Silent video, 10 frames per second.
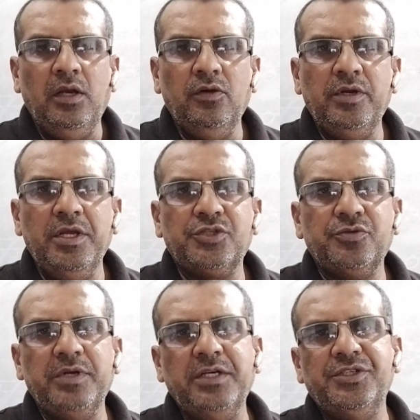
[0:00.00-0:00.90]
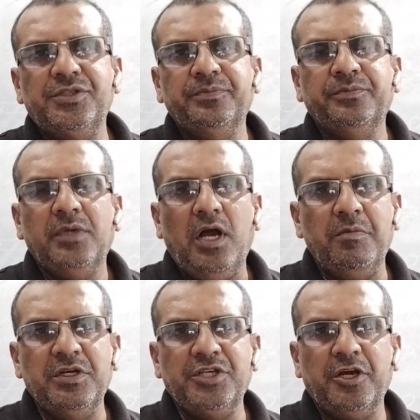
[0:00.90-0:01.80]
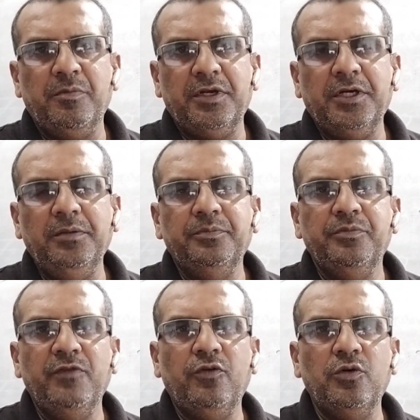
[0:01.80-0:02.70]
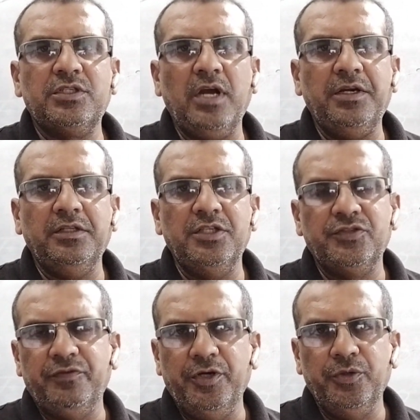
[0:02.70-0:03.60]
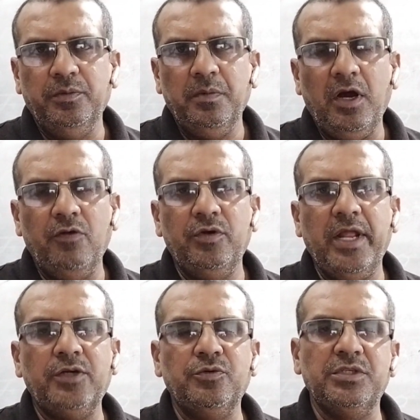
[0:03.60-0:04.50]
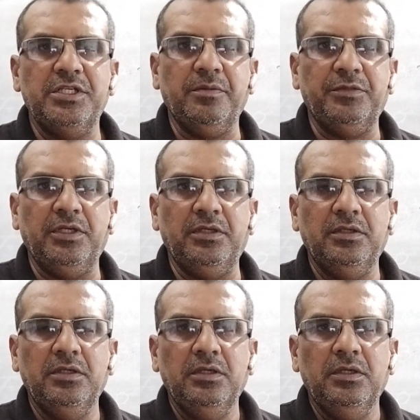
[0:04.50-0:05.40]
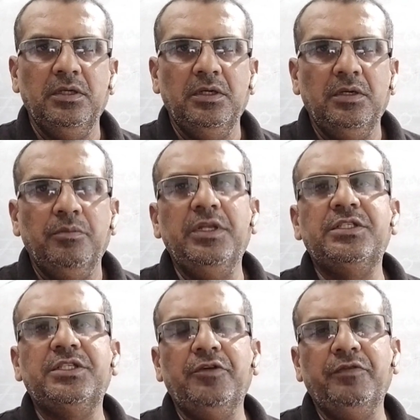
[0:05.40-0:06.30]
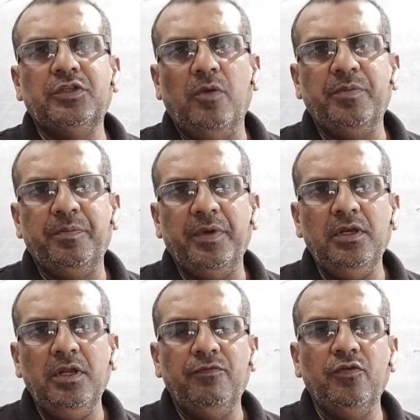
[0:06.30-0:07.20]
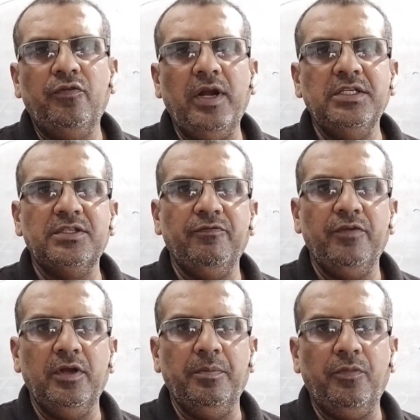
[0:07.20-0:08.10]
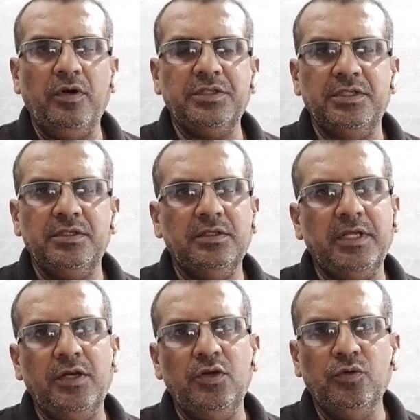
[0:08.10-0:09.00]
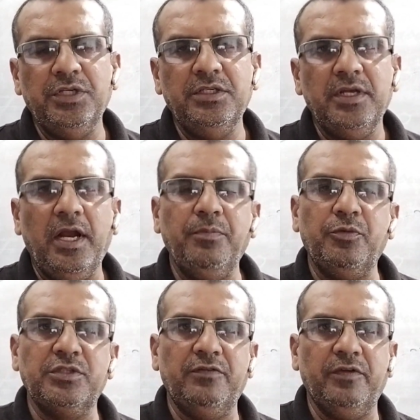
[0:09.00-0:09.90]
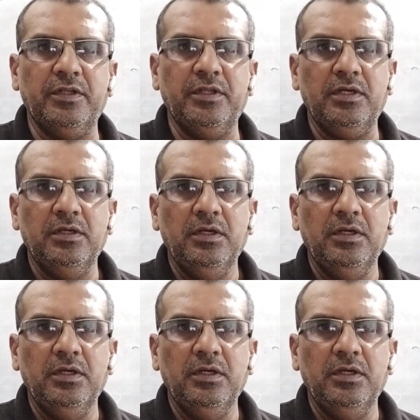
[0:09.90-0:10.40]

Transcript: Good evening, students. I'm Ajay Karmarkar. Before starting this video, I would like to say something. Please sit with copy pen. If you find somewhere important, then note it and proceed further.